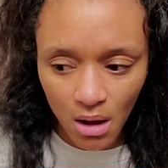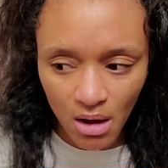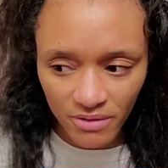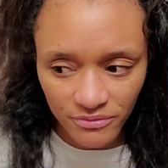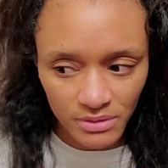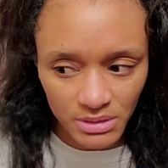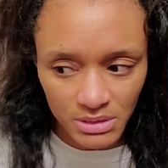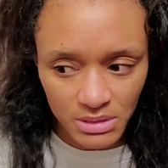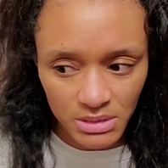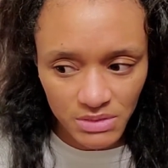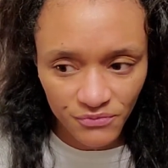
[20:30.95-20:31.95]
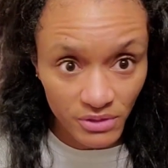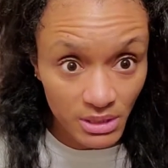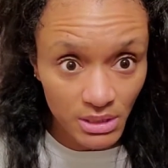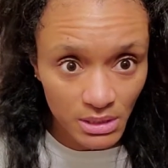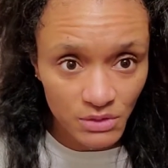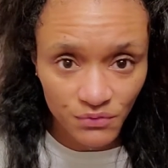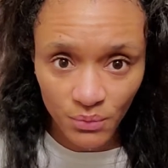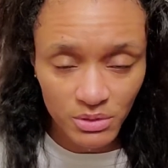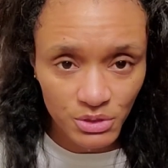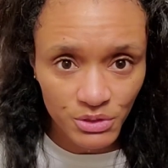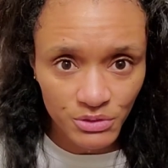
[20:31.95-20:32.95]
office fees for
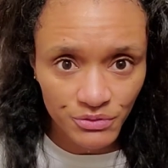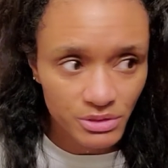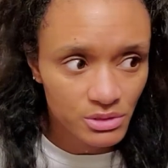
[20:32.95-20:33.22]
surgery.